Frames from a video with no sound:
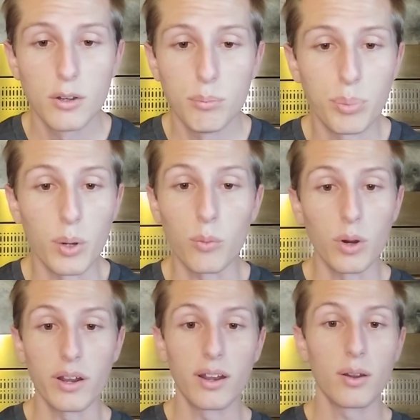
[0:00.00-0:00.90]
But
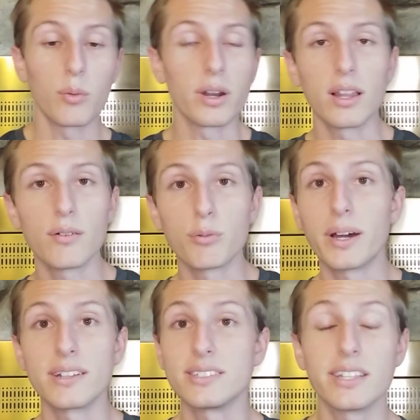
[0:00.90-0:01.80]
what I love
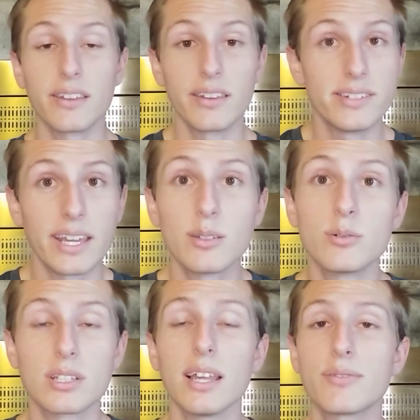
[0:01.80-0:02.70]
about it is Daniel
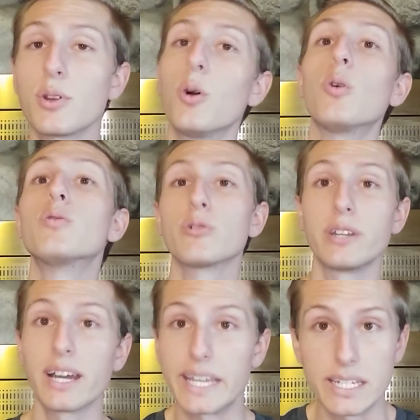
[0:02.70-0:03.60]
was left
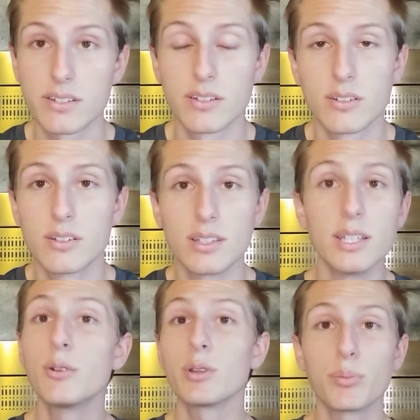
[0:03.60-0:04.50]
overnight,
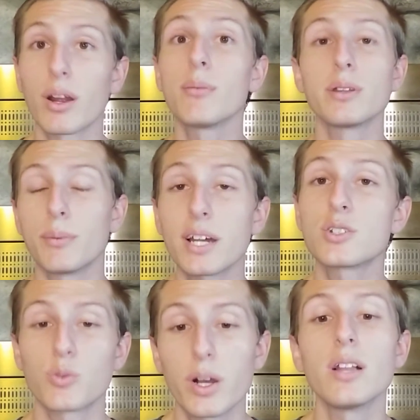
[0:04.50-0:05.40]
literally probably about
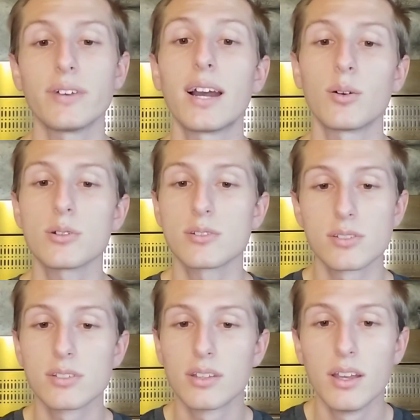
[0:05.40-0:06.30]
12 hours.